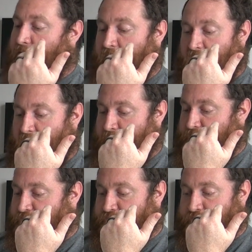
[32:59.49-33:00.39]

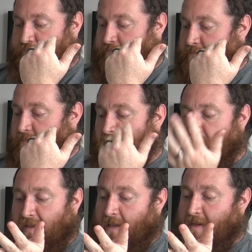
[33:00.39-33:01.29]

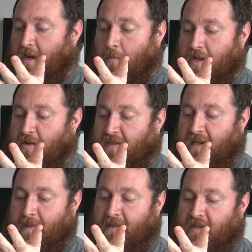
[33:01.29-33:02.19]
but let me know what you think
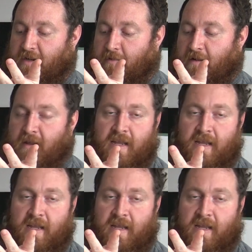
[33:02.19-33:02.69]
about the new